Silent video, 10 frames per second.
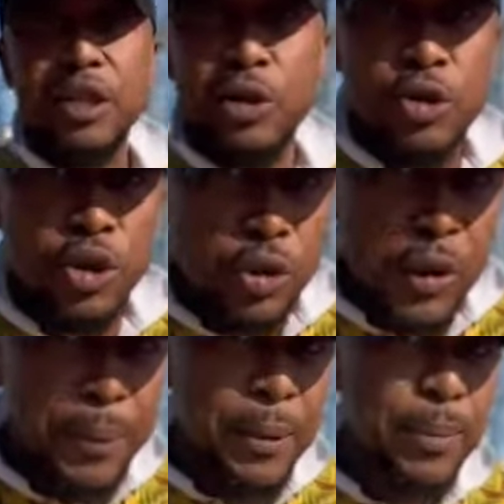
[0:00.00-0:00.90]
close to
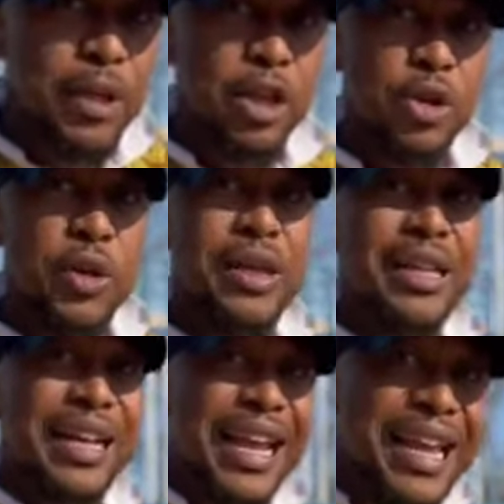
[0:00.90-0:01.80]
3 people, including
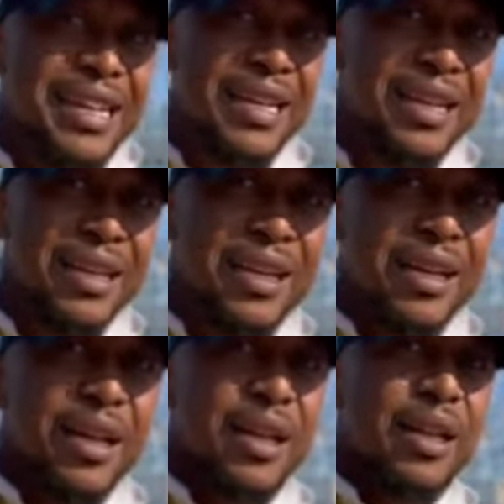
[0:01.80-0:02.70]
the lady
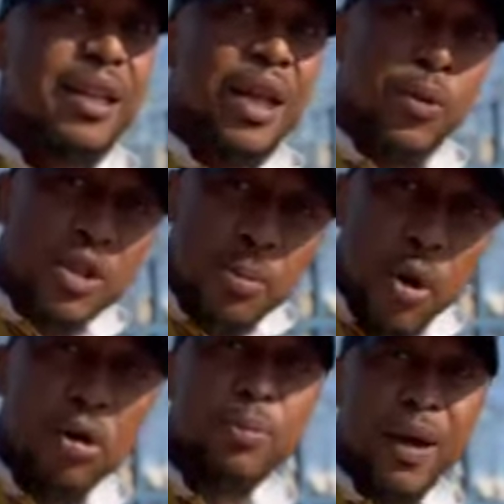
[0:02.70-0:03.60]
that was
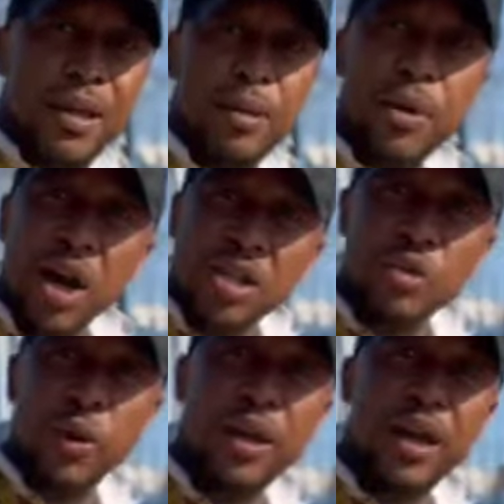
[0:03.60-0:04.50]
mauled by them
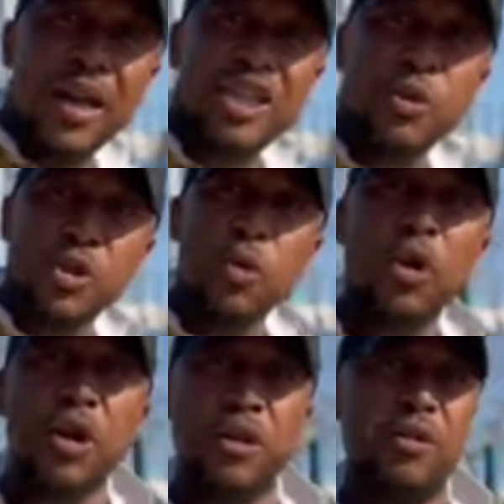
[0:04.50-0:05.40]
last week as she was
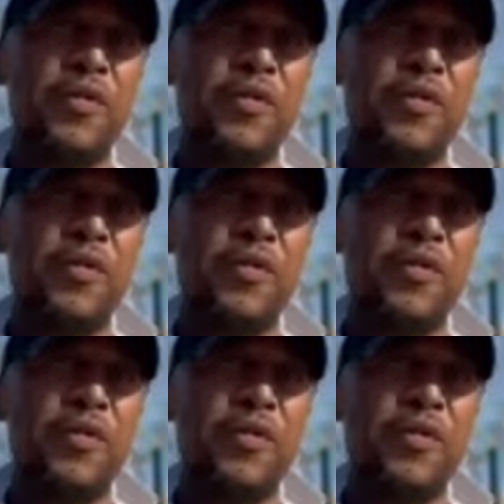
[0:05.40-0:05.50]
walking on